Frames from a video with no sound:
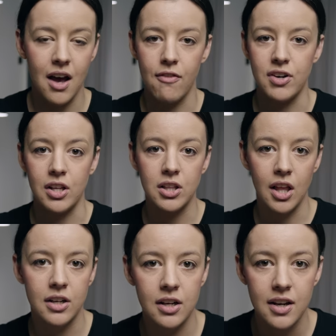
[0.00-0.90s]
covered in
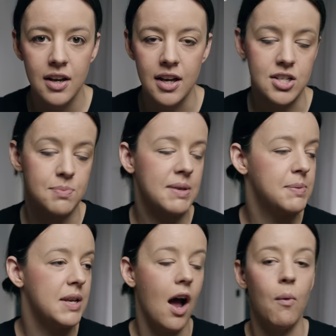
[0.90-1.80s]
clutter, it just makes
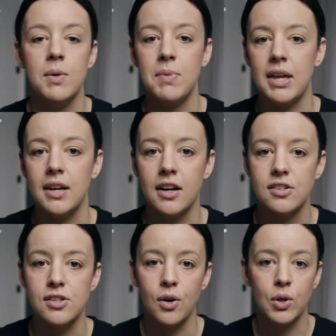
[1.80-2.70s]
me not wanna be in
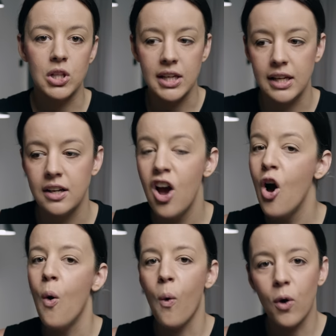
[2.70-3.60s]
here. So clean,
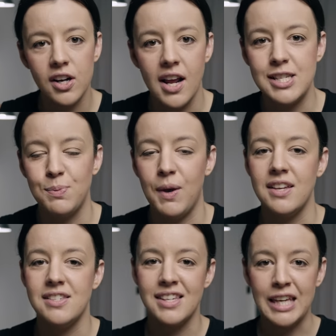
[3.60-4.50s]
organized
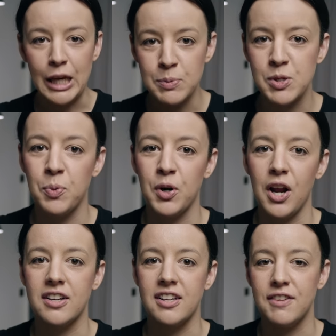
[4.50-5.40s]
space, keeps you
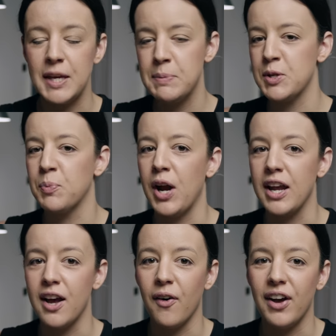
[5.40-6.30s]
productive, keeps your
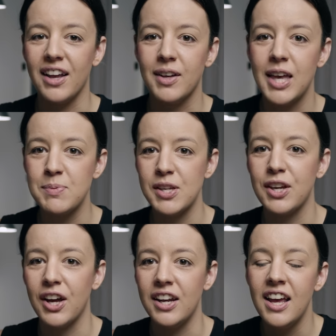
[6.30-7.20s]
brain going, keeps it
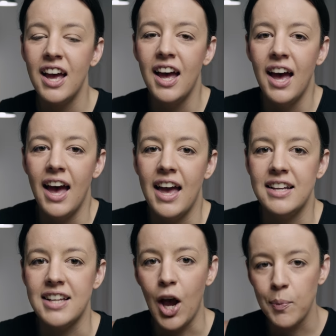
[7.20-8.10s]
good.
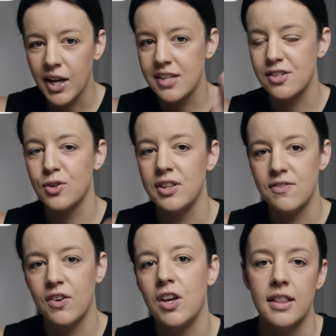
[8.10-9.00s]
And I hope you guys enjoyed
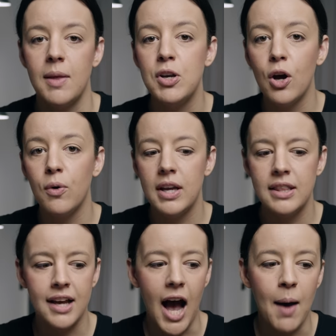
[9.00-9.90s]
this video. Let me know
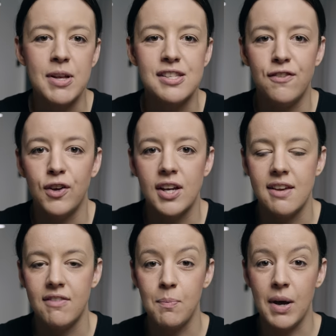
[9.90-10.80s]
in the comments if you guys
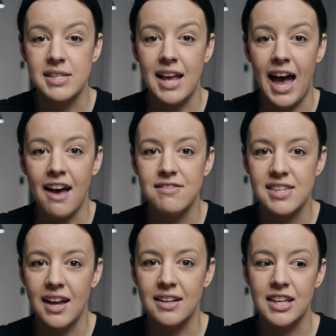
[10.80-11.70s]
have any must-haves
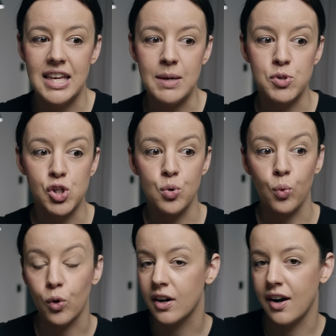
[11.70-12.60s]
that keeps you
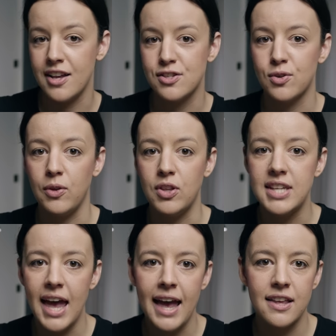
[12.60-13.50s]
organized throughout the
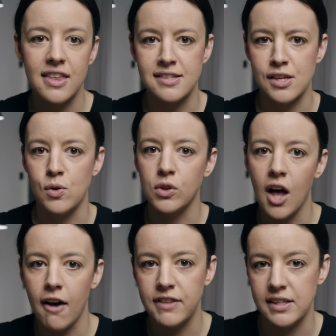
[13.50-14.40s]
day, things that you
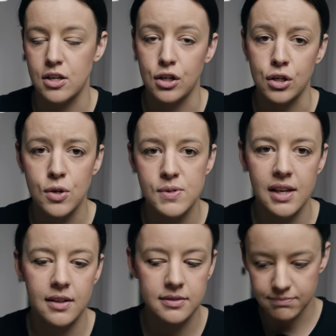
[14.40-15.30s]
love, things that you're
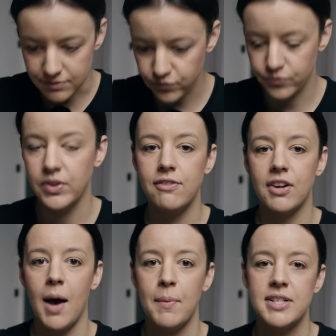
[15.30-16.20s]
using. Leave a
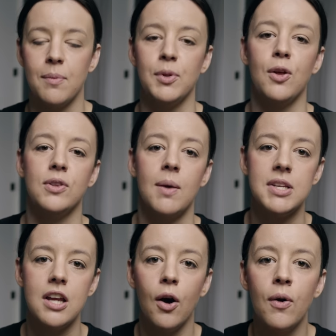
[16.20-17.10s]
comment down below and let
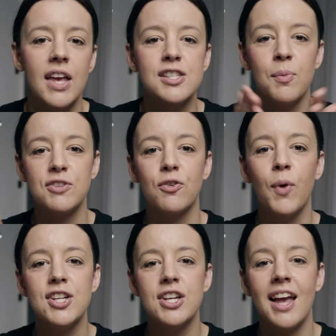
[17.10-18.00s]
me know. Thanks so much for
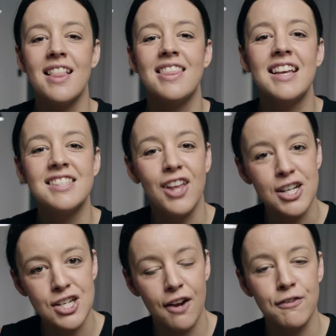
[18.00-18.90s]
watching and thanks
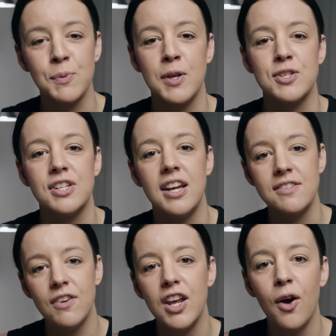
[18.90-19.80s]
Logitech for sponsoring
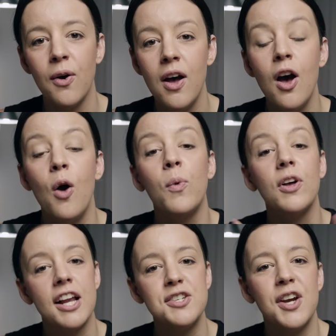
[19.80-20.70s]
today's video.
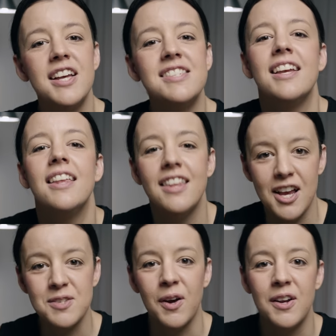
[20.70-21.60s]
We'll catch you guys in the
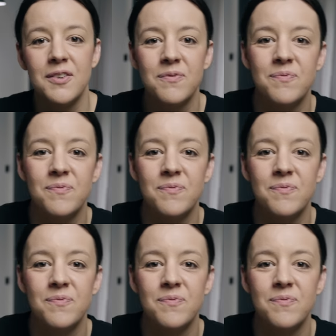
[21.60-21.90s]
next one.